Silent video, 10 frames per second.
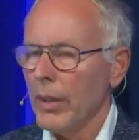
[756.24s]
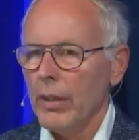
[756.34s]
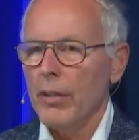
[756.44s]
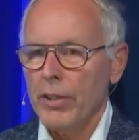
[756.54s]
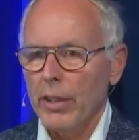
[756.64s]

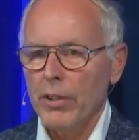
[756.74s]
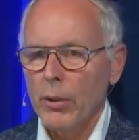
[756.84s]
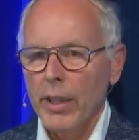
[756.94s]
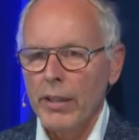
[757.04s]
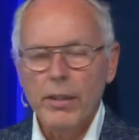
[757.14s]
SaXcell
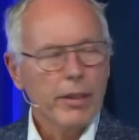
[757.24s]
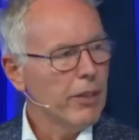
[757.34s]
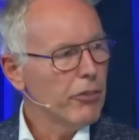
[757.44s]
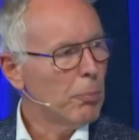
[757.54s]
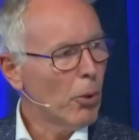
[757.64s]
can
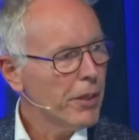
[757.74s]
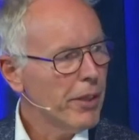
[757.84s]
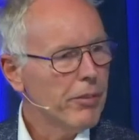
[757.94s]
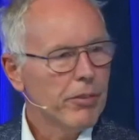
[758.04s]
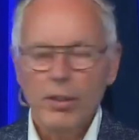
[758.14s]
support
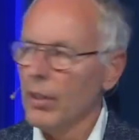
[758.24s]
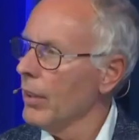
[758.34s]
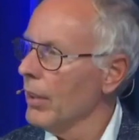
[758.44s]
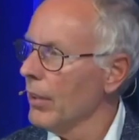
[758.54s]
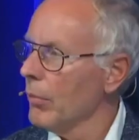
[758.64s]
this
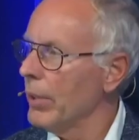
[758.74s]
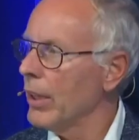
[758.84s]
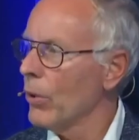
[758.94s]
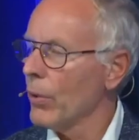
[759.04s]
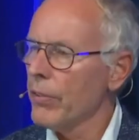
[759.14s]

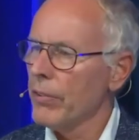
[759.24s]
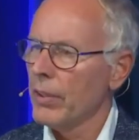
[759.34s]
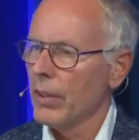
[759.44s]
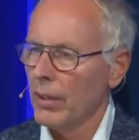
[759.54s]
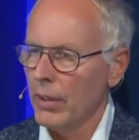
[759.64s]
because
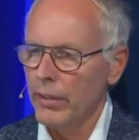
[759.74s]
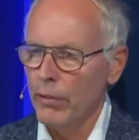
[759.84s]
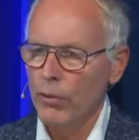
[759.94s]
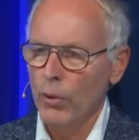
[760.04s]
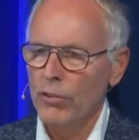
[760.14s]
the
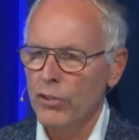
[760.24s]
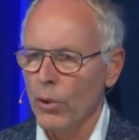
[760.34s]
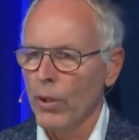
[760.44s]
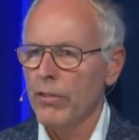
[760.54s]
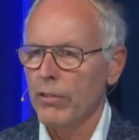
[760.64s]
first
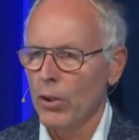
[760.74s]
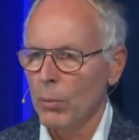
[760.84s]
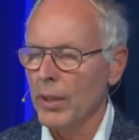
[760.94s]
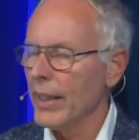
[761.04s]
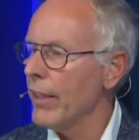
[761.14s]
choice
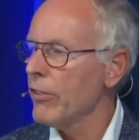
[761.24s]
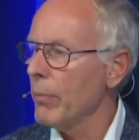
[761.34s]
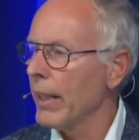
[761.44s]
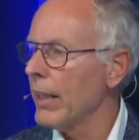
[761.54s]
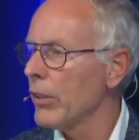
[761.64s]
normally is
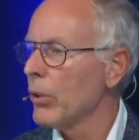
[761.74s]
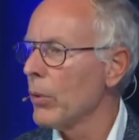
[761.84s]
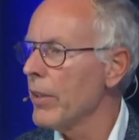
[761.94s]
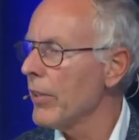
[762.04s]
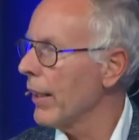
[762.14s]
mechanical
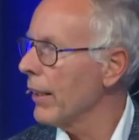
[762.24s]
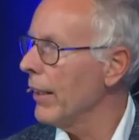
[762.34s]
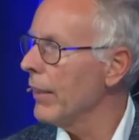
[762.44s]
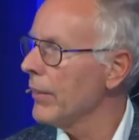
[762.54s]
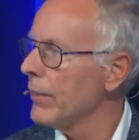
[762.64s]
recycling.
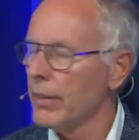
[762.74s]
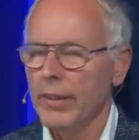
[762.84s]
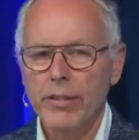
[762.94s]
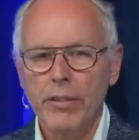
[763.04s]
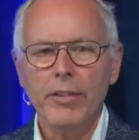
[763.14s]

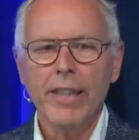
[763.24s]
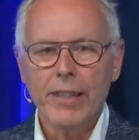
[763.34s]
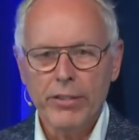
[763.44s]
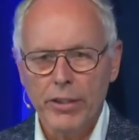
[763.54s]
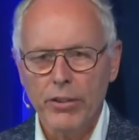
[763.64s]
This is
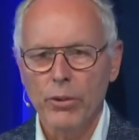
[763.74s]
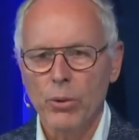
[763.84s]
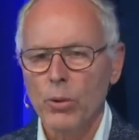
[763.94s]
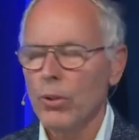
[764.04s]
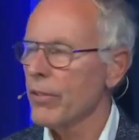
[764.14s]
easier to do,
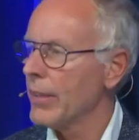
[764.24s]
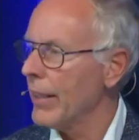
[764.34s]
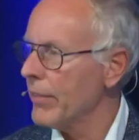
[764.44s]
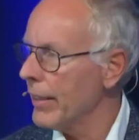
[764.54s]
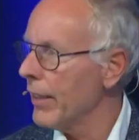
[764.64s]
costs less
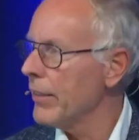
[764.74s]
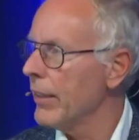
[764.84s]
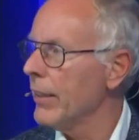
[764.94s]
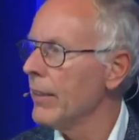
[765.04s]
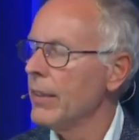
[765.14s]
energy,
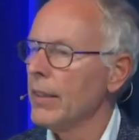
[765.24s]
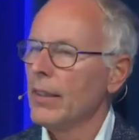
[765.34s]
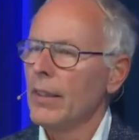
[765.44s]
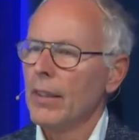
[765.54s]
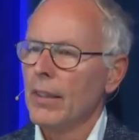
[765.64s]

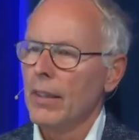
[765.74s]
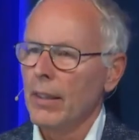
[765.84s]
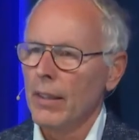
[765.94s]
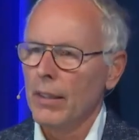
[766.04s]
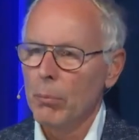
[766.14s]

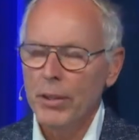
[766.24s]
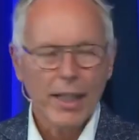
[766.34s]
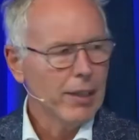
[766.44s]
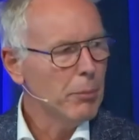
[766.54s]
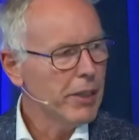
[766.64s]
but there are
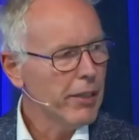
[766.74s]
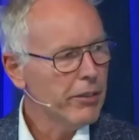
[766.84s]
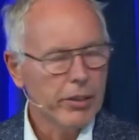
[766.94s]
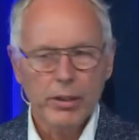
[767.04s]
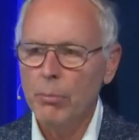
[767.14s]

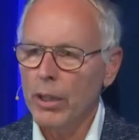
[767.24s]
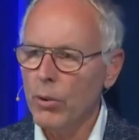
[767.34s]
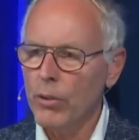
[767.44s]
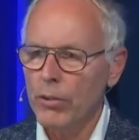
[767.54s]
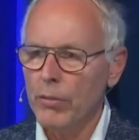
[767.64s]
limitations
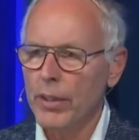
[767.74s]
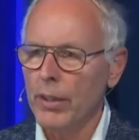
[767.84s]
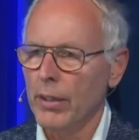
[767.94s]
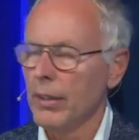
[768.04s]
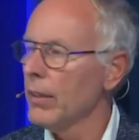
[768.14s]
because of
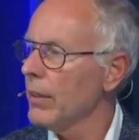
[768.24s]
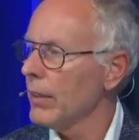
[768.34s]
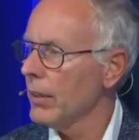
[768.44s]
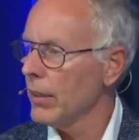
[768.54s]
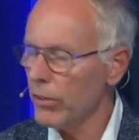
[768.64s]
the
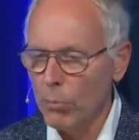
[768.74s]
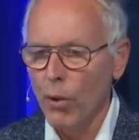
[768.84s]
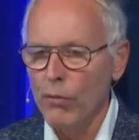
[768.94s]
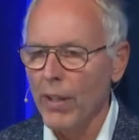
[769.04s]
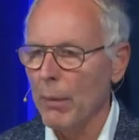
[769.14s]
small
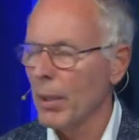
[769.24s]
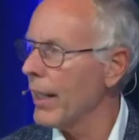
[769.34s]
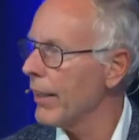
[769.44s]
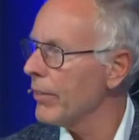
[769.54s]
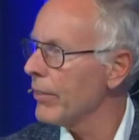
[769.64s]
fiber
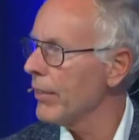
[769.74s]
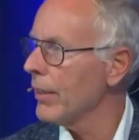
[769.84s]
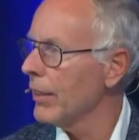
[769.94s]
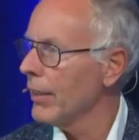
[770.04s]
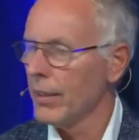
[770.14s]
lengths.
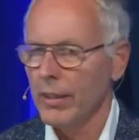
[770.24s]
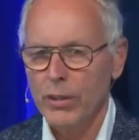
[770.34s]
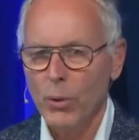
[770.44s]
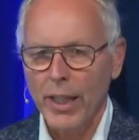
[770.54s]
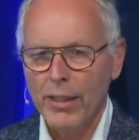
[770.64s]
You
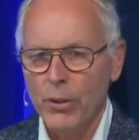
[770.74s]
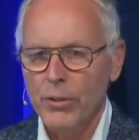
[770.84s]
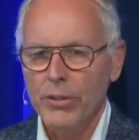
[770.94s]
cannot